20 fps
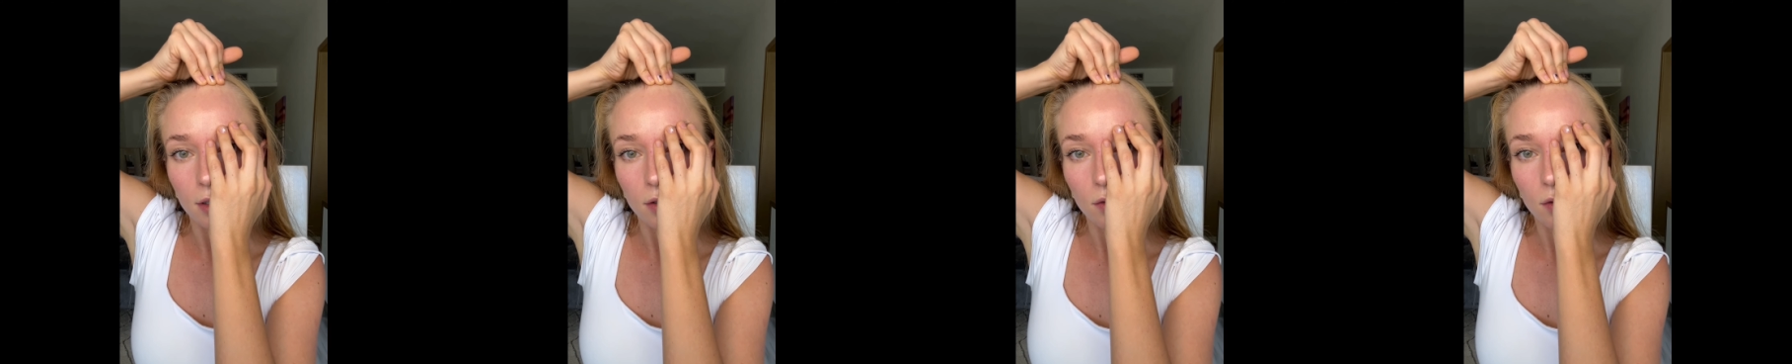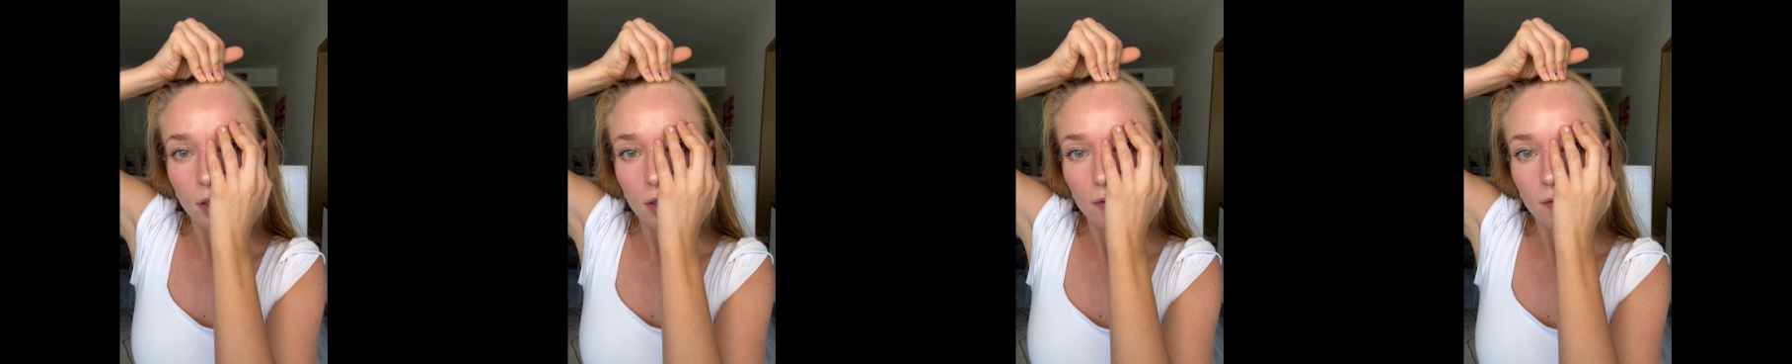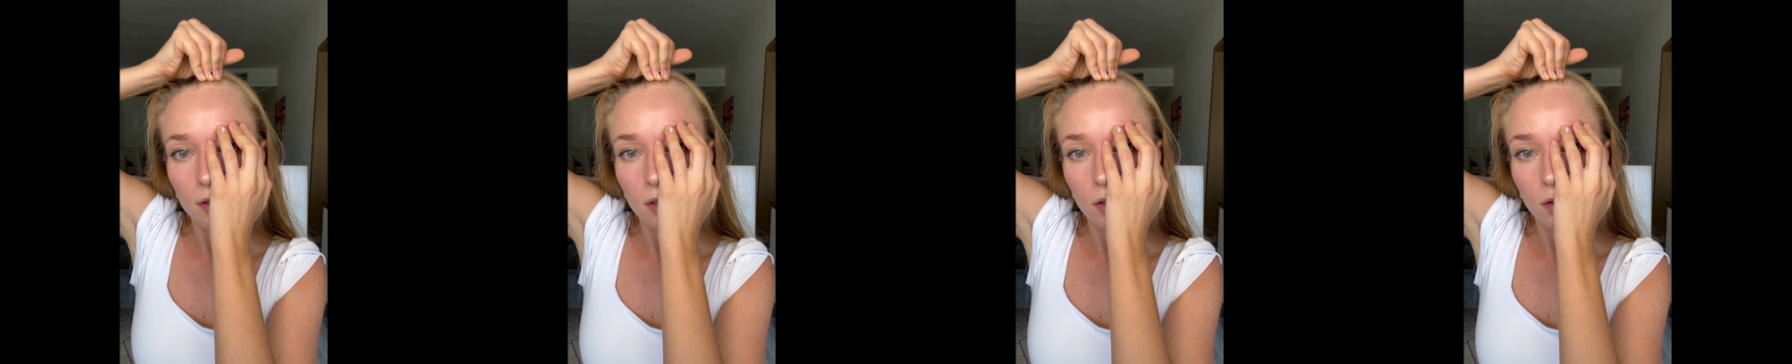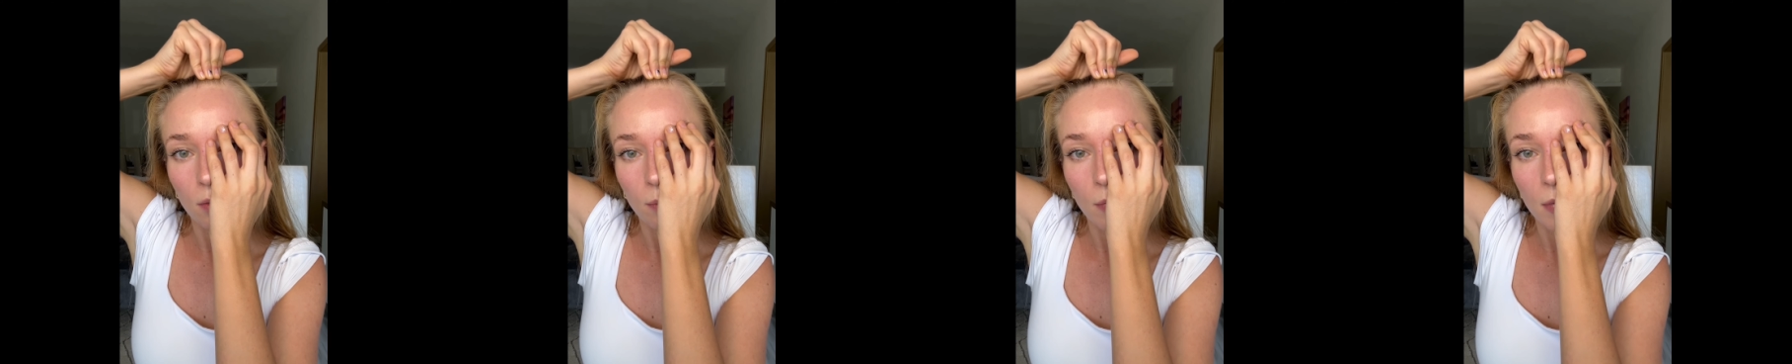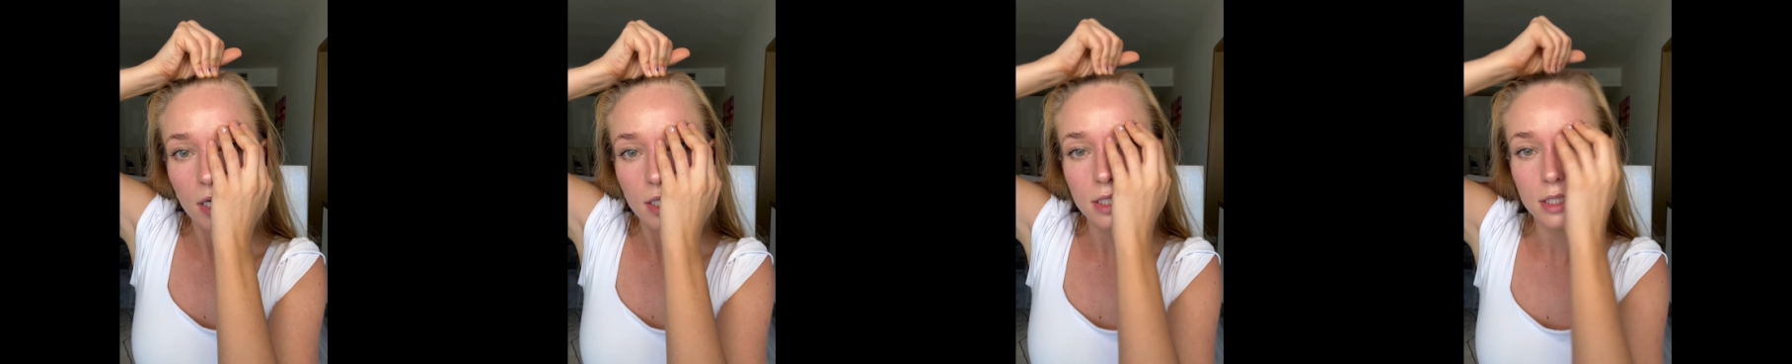You're giving your
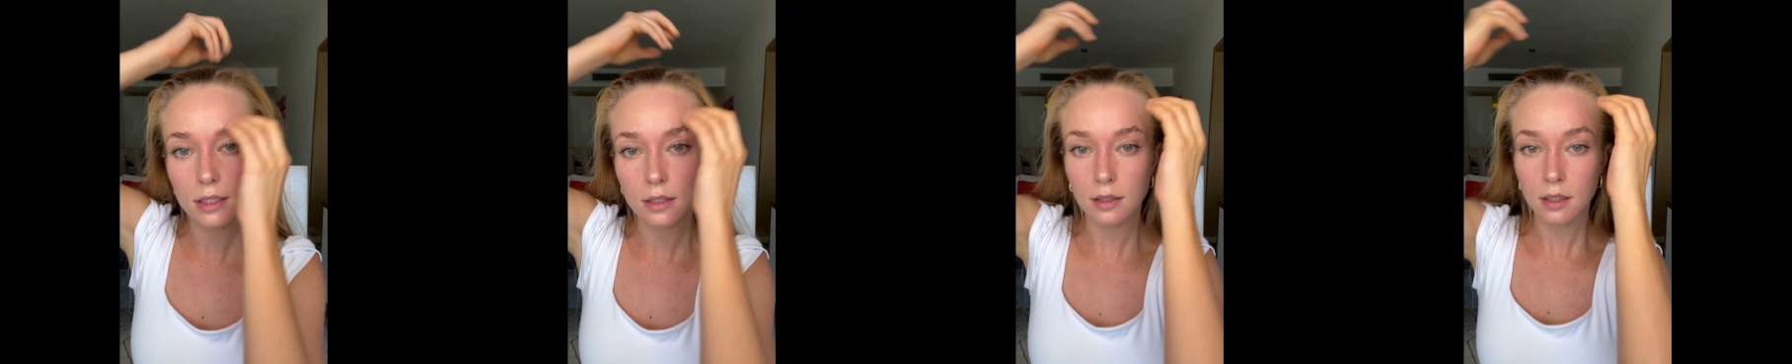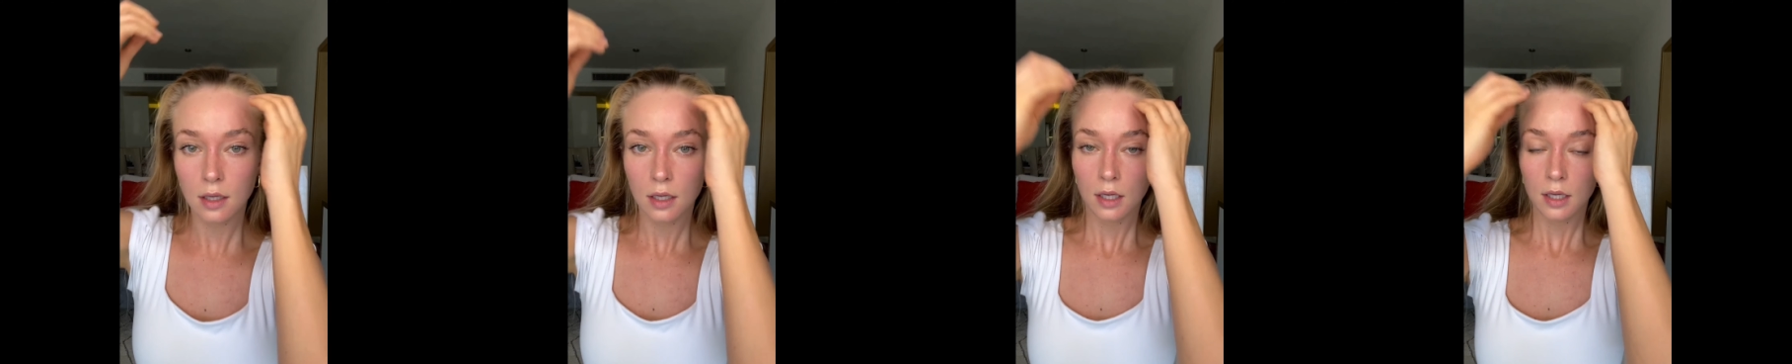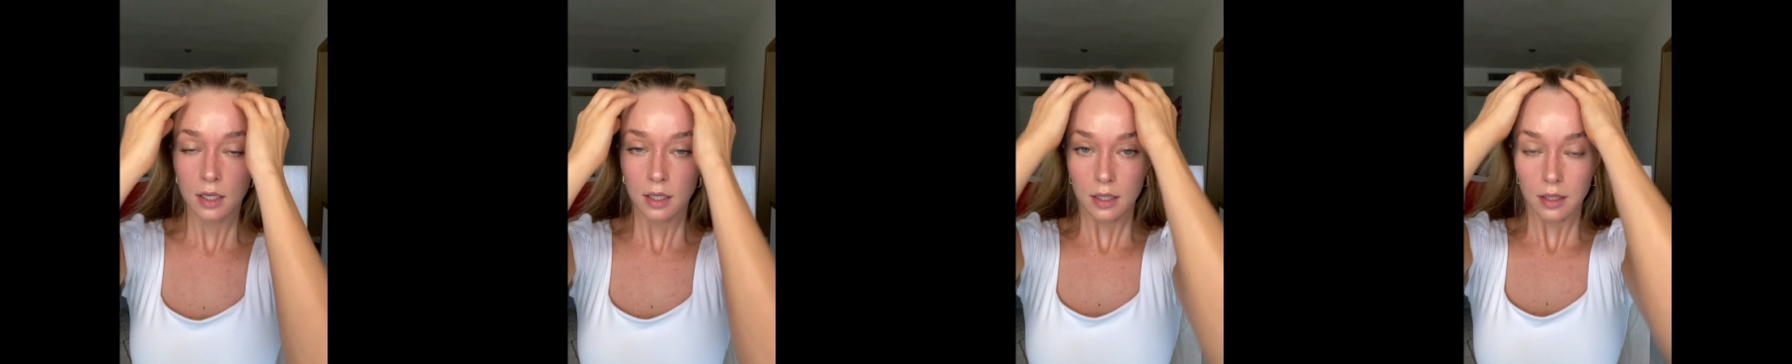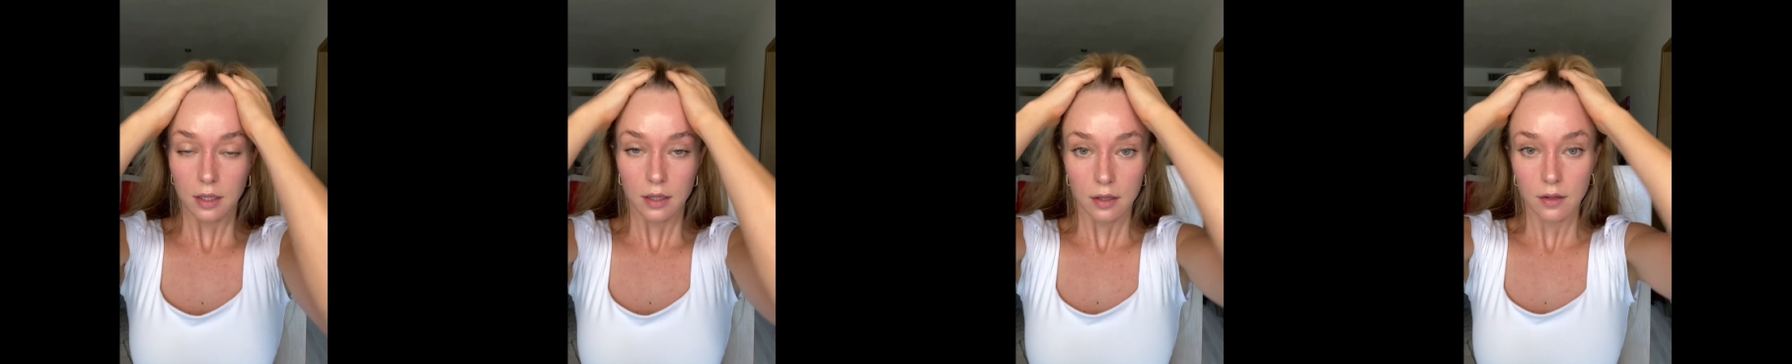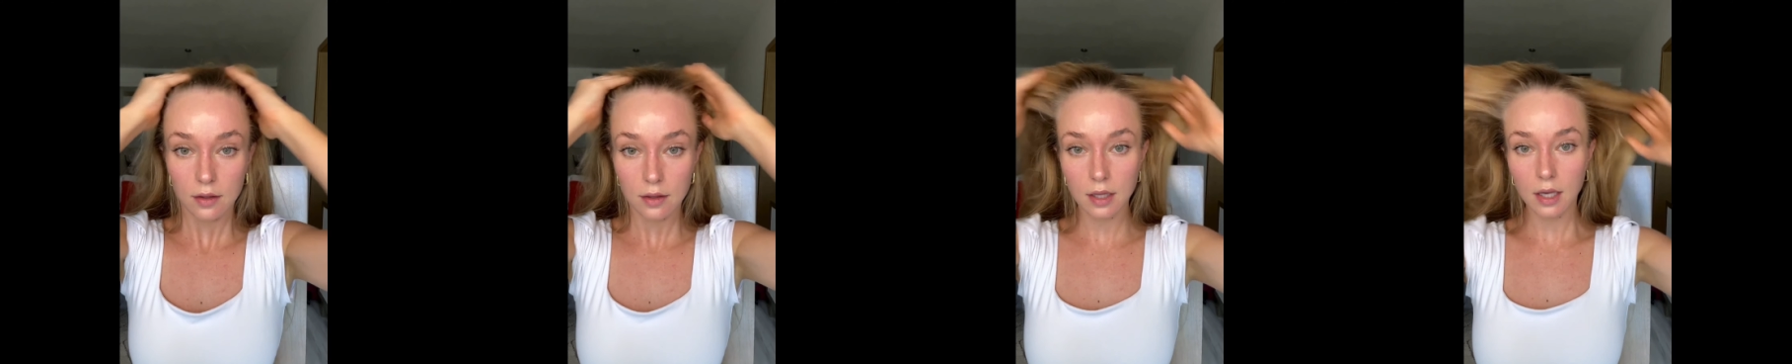muscle
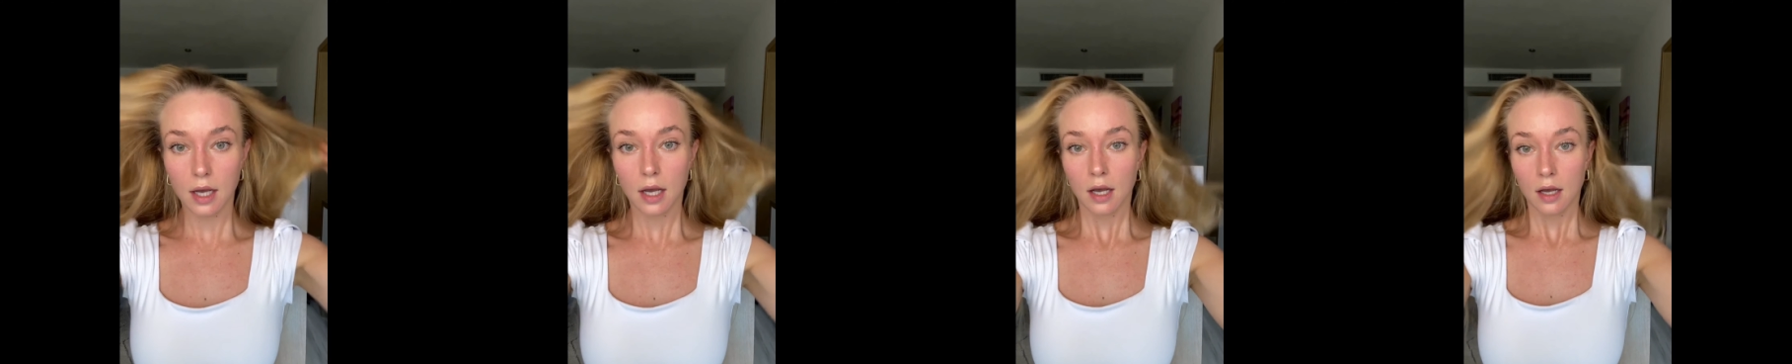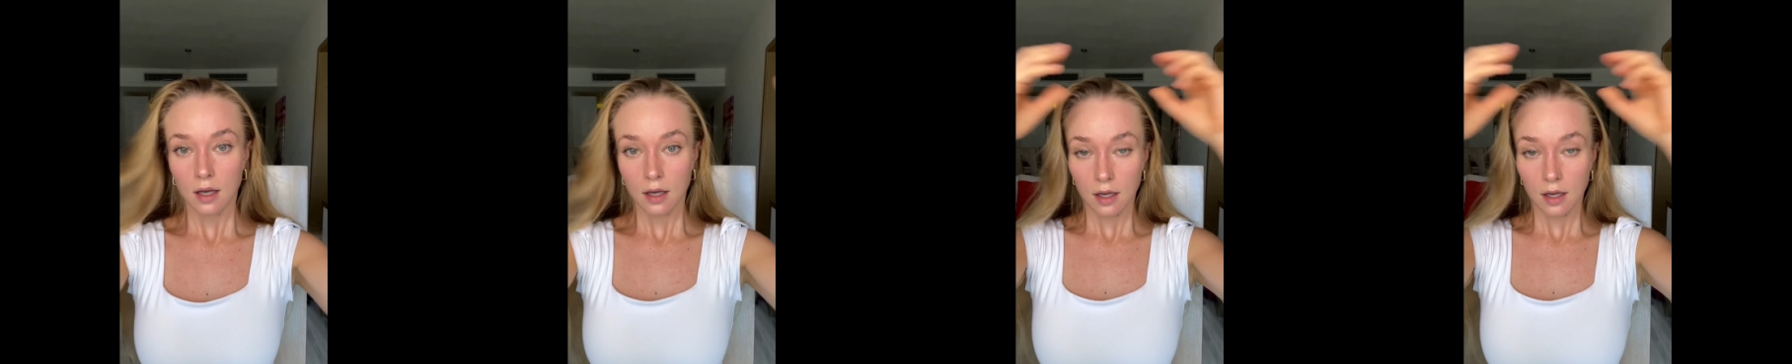the